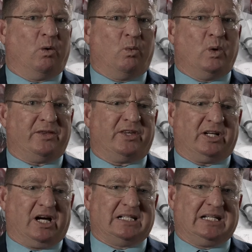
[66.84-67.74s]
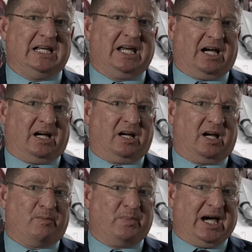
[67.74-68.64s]
with an idea
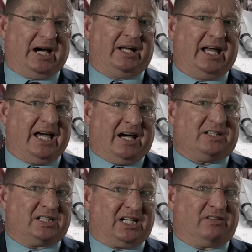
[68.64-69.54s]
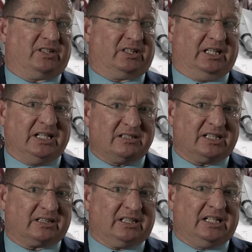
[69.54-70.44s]
about how to govern
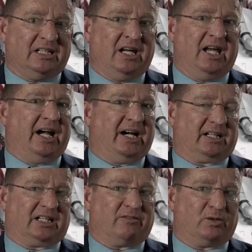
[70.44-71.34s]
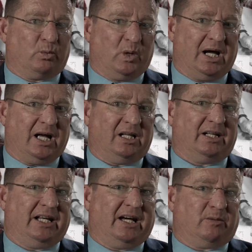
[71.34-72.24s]
ethically, how to govern well,
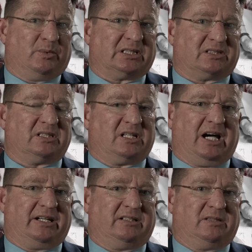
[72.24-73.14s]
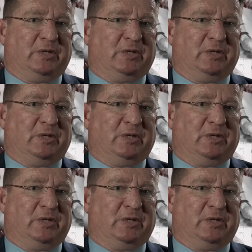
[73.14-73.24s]
and how to bring society